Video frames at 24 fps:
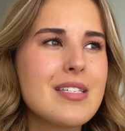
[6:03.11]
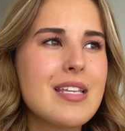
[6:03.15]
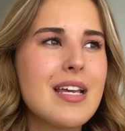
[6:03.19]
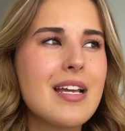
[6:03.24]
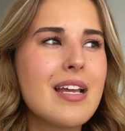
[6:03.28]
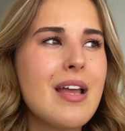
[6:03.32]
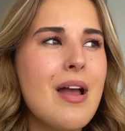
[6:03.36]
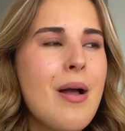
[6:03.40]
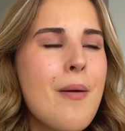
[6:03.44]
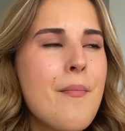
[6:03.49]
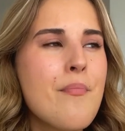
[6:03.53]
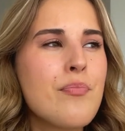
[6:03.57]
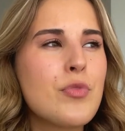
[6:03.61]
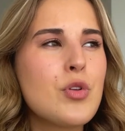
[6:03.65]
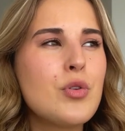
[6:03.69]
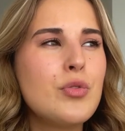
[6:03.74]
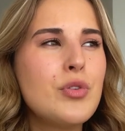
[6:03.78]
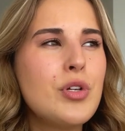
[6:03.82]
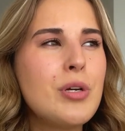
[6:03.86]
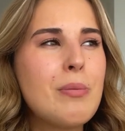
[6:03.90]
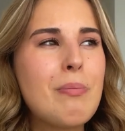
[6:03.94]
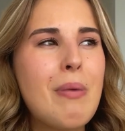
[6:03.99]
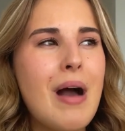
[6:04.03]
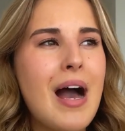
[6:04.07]
Like you
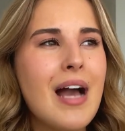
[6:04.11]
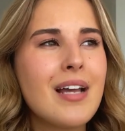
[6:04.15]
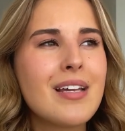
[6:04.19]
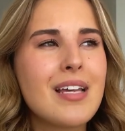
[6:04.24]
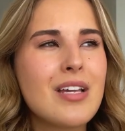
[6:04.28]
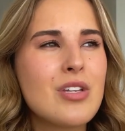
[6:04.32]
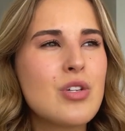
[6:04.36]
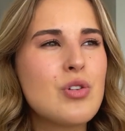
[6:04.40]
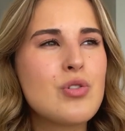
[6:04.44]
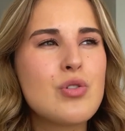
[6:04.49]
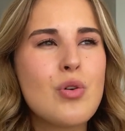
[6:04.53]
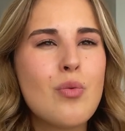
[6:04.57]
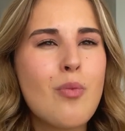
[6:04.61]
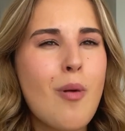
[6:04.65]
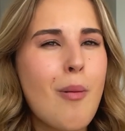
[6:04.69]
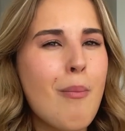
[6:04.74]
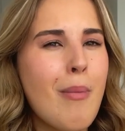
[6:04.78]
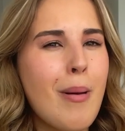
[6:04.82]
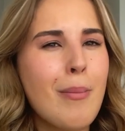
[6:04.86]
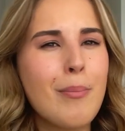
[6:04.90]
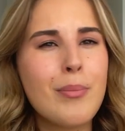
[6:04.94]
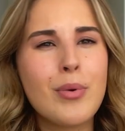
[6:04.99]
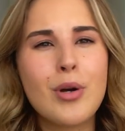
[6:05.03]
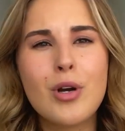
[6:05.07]
look back and you don't
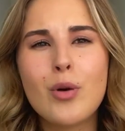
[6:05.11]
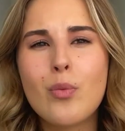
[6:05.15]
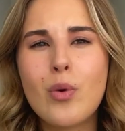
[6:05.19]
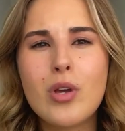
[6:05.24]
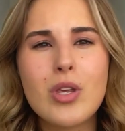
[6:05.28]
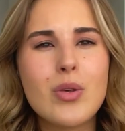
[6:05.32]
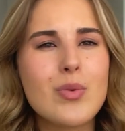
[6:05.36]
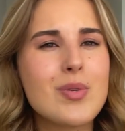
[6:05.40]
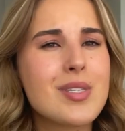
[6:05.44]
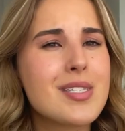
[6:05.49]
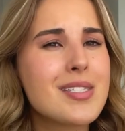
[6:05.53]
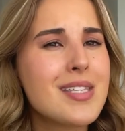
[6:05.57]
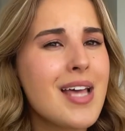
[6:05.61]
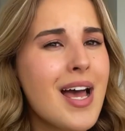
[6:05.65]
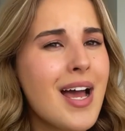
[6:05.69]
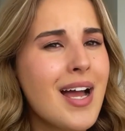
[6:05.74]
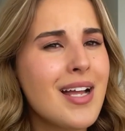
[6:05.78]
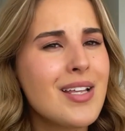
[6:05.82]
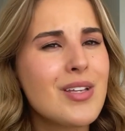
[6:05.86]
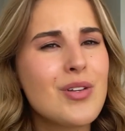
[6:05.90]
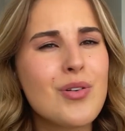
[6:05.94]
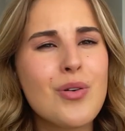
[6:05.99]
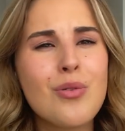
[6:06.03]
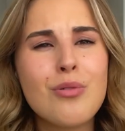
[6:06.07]
remember what you
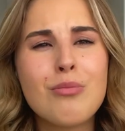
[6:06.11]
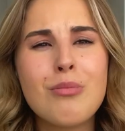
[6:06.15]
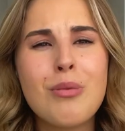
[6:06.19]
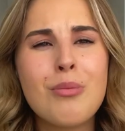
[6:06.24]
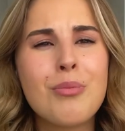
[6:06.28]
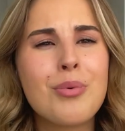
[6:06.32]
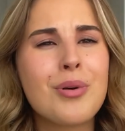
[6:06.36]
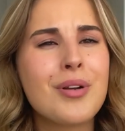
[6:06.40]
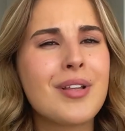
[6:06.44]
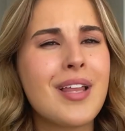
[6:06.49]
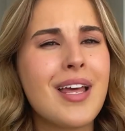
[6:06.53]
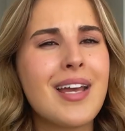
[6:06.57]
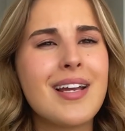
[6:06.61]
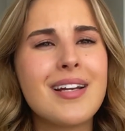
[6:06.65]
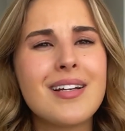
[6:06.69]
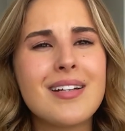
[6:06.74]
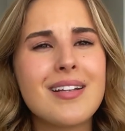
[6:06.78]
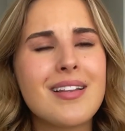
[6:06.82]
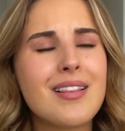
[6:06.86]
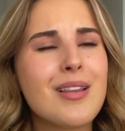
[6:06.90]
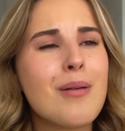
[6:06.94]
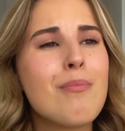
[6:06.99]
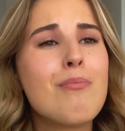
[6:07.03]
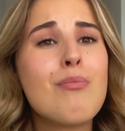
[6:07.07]
said. You don't remember
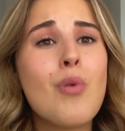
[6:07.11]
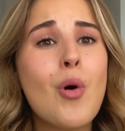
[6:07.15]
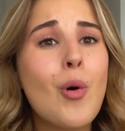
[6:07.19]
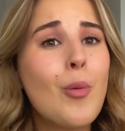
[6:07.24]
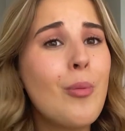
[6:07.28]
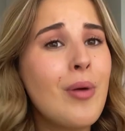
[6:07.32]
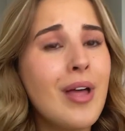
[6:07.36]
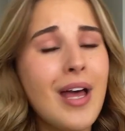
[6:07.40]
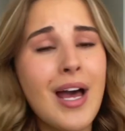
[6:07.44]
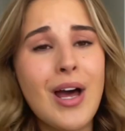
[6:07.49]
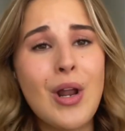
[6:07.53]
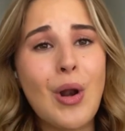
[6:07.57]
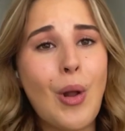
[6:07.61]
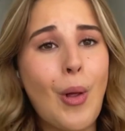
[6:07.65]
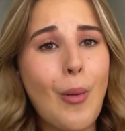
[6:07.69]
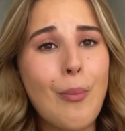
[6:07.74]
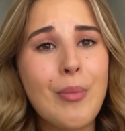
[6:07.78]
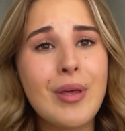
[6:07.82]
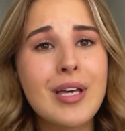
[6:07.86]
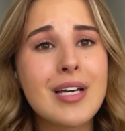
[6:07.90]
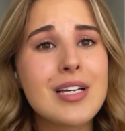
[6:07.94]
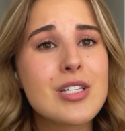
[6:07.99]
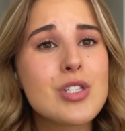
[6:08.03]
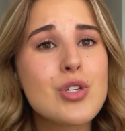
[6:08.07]
the moment at all
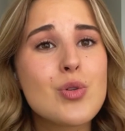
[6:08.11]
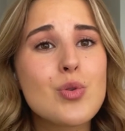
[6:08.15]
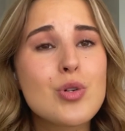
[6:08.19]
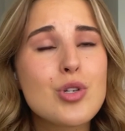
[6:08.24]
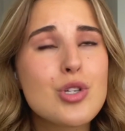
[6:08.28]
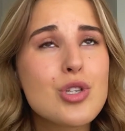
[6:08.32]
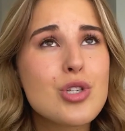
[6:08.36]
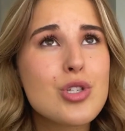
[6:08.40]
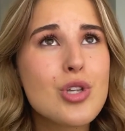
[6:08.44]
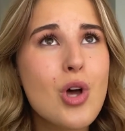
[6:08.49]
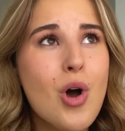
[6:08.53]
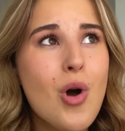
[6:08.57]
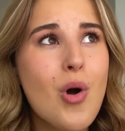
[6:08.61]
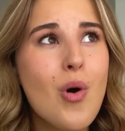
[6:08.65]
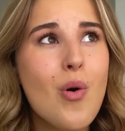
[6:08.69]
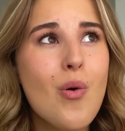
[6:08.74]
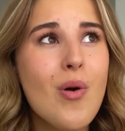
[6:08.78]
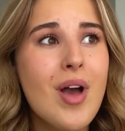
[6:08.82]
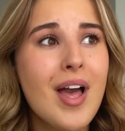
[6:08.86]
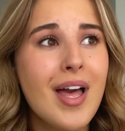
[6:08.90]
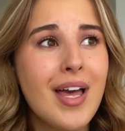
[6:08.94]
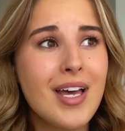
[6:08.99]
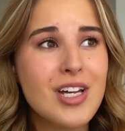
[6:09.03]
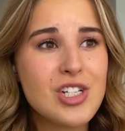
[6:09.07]
because you were
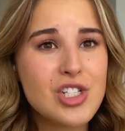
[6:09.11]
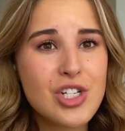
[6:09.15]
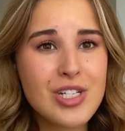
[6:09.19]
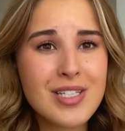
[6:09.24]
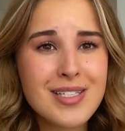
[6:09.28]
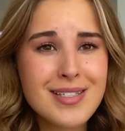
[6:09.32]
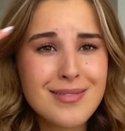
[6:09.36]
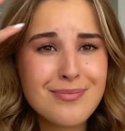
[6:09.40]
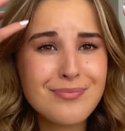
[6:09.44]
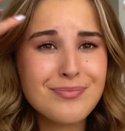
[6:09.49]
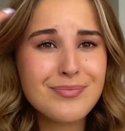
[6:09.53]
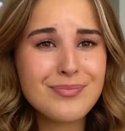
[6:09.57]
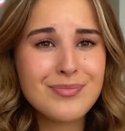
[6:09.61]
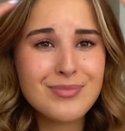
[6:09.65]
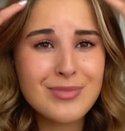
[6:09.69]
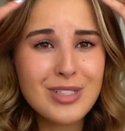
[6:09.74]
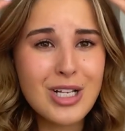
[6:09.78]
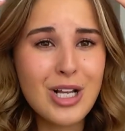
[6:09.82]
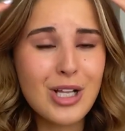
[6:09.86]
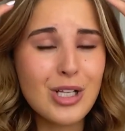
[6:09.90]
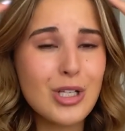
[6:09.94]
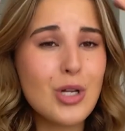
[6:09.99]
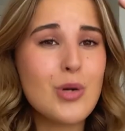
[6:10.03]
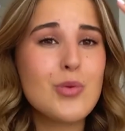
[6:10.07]
so just
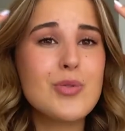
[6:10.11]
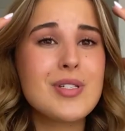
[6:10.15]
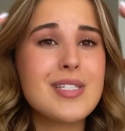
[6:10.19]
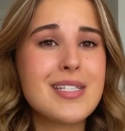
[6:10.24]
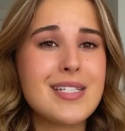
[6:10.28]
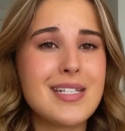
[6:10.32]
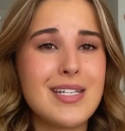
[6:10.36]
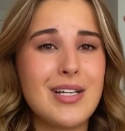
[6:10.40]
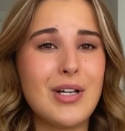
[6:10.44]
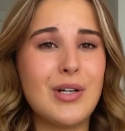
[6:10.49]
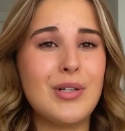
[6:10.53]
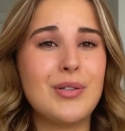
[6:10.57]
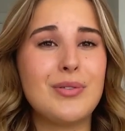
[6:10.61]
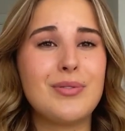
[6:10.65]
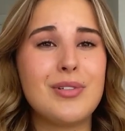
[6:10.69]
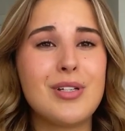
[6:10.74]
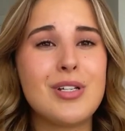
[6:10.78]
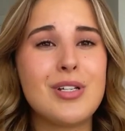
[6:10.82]
closed here,